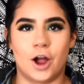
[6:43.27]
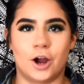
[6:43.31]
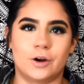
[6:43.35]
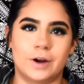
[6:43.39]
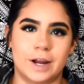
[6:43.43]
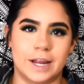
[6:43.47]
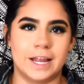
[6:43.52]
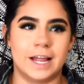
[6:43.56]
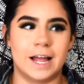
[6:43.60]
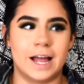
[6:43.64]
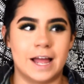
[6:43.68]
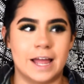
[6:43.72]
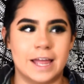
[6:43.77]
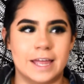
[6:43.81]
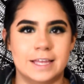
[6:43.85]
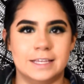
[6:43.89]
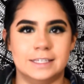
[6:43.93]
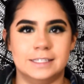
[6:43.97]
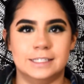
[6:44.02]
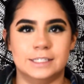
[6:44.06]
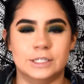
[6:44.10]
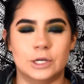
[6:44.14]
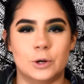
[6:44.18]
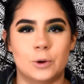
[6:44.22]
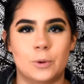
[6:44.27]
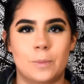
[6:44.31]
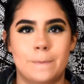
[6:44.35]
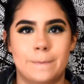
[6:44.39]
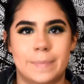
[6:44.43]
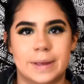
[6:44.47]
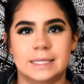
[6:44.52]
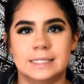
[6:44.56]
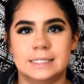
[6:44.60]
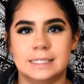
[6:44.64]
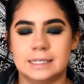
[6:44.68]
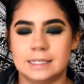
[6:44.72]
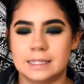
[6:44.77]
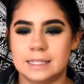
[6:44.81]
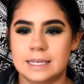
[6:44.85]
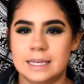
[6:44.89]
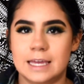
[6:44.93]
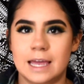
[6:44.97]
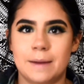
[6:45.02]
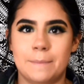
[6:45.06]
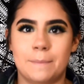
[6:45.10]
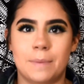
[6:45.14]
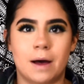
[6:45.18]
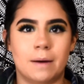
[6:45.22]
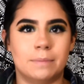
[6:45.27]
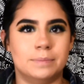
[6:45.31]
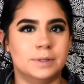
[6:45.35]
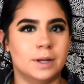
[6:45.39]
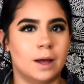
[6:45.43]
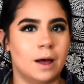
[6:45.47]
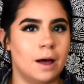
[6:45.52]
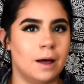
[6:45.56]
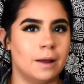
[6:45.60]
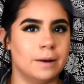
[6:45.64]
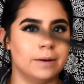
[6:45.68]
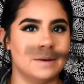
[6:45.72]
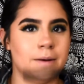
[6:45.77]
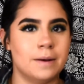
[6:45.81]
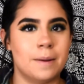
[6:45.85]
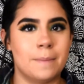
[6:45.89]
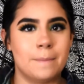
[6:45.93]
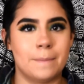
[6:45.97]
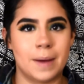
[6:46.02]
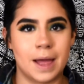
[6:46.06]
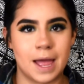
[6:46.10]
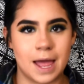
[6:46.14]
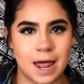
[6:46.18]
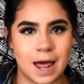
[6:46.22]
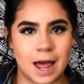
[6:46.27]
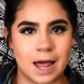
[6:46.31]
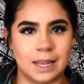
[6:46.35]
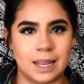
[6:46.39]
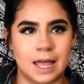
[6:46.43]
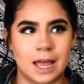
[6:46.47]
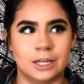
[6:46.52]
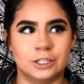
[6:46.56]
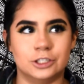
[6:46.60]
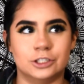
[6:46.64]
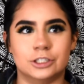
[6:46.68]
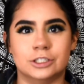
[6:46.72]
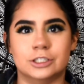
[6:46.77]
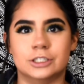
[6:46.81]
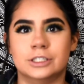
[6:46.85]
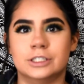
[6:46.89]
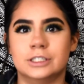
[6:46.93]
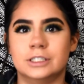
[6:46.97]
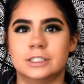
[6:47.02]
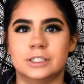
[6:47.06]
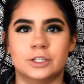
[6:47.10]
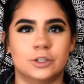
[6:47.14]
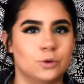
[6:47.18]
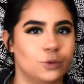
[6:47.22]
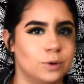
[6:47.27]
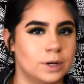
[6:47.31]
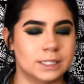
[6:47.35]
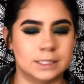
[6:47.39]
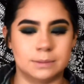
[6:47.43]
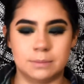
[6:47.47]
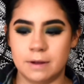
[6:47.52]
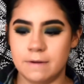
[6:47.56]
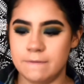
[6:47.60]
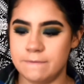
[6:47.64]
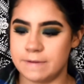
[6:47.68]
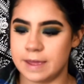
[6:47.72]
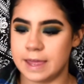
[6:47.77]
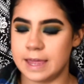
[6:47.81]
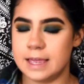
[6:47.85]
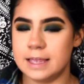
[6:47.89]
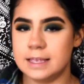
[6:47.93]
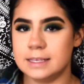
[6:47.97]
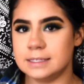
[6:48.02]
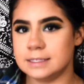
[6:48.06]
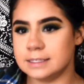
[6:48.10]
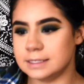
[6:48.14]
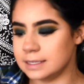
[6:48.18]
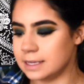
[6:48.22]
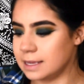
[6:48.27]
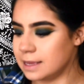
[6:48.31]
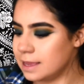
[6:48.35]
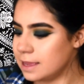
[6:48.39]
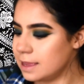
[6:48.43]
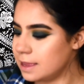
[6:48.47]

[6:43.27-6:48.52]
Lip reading: Alright guys, so basically I popped on my eyelashes, did the rest of my face.